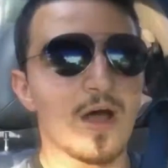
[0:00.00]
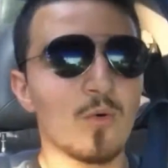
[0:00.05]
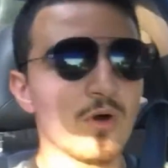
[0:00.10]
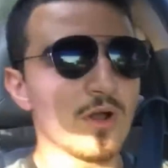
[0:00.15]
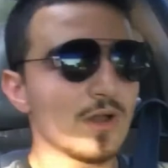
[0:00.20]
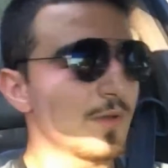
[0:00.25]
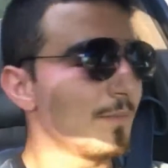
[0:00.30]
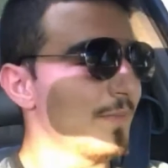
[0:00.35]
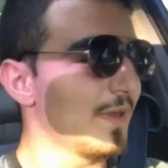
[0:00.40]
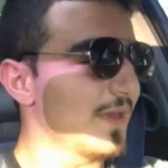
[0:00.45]
I
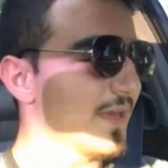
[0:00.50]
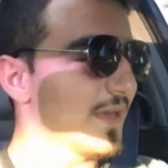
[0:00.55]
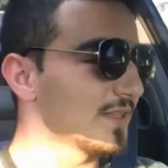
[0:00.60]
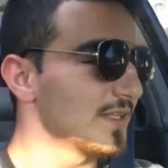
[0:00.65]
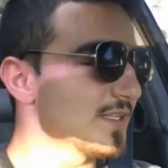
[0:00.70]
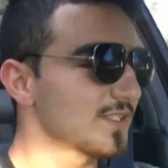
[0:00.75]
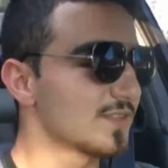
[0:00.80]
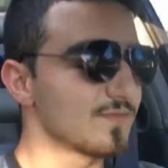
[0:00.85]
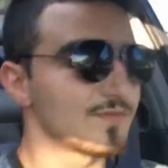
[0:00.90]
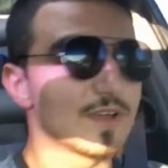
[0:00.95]
want to make
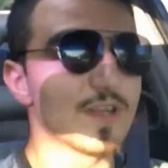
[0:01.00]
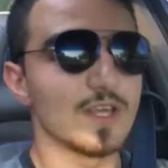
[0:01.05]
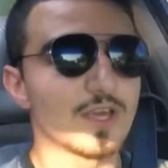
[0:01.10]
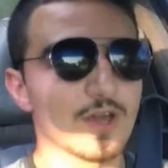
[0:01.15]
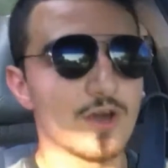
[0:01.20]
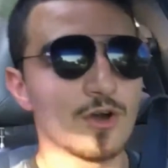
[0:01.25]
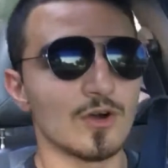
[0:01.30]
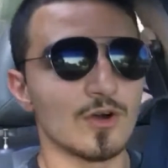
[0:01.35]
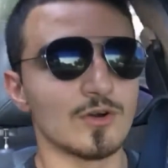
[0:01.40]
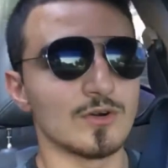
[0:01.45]
this
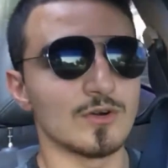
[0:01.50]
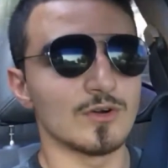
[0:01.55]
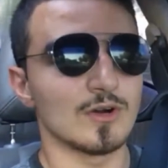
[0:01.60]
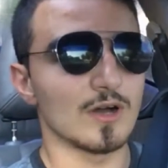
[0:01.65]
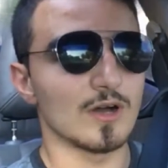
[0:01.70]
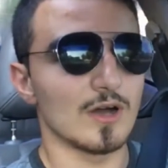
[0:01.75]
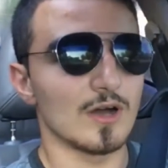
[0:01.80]
video